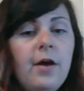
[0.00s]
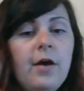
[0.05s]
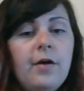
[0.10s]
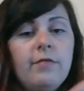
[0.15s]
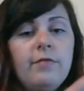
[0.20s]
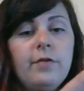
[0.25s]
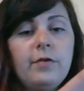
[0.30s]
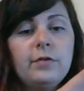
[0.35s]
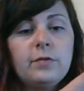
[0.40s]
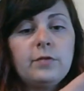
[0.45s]

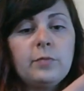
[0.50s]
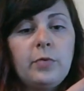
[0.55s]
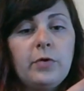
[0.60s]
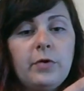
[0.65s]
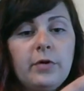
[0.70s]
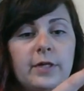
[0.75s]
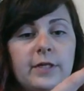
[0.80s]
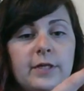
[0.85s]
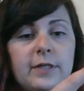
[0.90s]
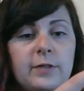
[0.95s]
of those
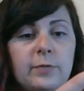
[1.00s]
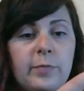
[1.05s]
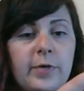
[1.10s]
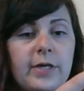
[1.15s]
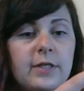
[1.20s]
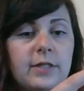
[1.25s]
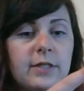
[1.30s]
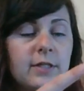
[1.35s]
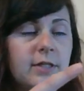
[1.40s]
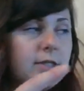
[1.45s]
porous
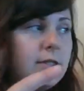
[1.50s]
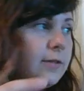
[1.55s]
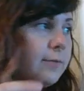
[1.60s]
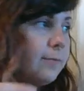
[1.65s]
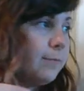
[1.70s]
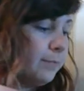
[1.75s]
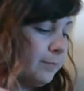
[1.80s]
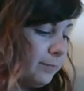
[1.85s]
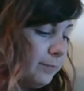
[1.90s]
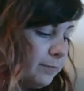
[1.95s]
spaces
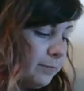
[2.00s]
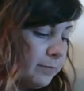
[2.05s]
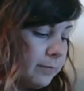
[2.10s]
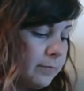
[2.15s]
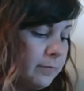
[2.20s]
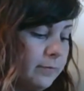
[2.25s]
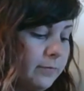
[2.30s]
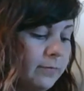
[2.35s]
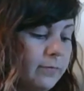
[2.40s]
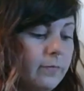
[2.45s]

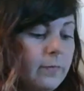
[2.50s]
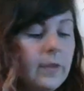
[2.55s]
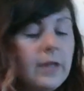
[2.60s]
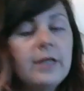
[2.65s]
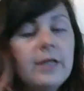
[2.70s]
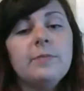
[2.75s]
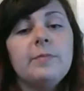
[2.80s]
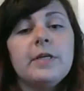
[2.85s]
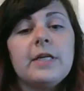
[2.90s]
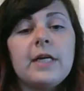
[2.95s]

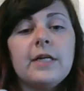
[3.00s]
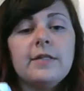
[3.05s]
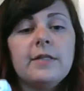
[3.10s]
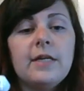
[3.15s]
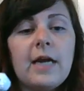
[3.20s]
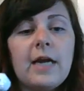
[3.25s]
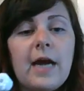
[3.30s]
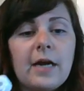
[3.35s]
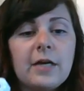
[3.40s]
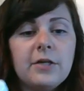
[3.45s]
is because
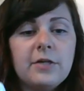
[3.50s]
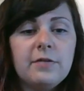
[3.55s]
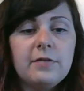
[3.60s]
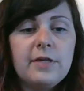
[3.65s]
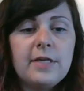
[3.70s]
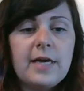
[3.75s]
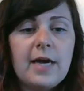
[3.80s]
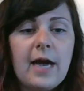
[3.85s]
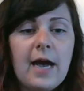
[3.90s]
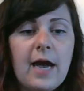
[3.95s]
it
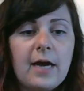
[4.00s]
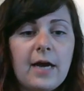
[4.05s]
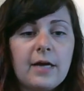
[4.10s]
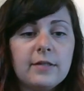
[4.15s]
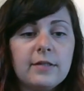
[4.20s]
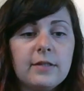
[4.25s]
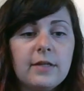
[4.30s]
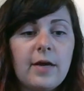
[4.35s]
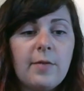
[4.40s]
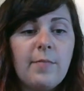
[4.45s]
actually
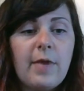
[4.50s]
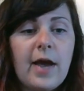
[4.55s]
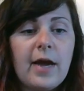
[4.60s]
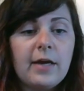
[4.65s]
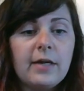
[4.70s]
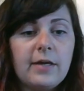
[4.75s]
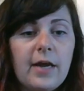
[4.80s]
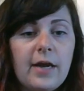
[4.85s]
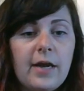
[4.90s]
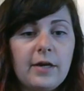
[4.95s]
has a
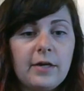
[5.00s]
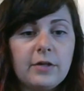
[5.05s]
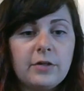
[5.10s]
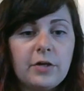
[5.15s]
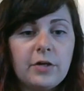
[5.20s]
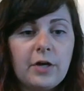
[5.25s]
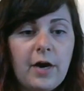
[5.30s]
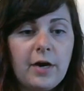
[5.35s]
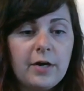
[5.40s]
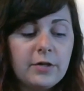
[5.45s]
magnetic
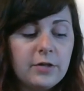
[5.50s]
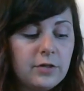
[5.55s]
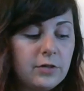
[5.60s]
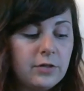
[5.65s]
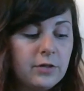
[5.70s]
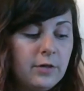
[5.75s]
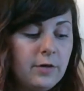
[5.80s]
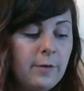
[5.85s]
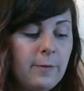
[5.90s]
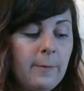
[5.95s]

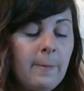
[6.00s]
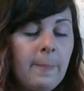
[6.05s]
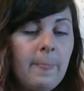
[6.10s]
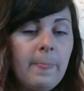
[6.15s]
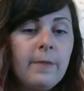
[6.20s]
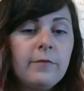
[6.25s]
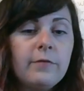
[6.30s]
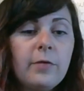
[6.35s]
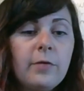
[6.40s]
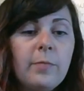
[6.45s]
charge.
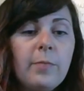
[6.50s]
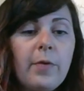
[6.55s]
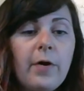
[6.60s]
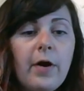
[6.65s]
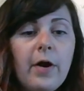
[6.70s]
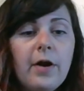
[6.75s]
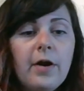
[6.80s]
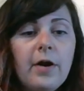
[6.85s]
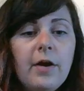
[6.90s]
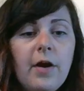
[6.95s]
So,
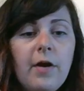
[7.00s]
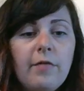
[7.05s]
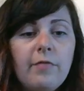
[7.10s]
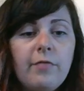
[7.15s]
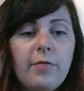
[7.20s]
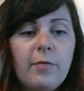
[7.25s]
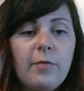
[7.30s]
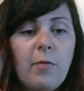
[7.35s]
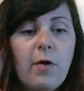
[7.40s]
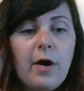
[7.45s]
part
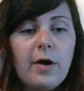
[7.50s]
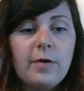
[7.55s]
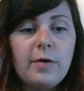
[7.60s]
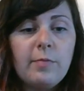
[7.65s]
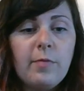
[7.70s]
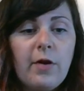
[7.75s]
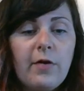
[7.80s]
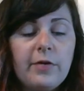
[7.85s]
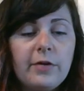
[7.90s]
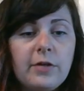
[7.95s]
of the water
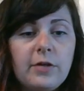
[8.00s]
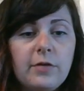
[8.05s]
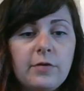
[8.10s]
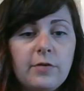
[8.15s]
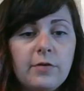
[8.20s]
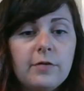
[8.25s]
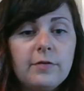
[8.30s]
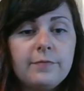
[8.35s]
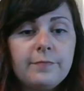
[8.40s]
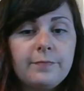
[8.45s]

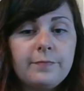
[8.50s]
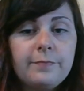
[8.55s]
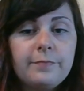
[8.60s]
molecule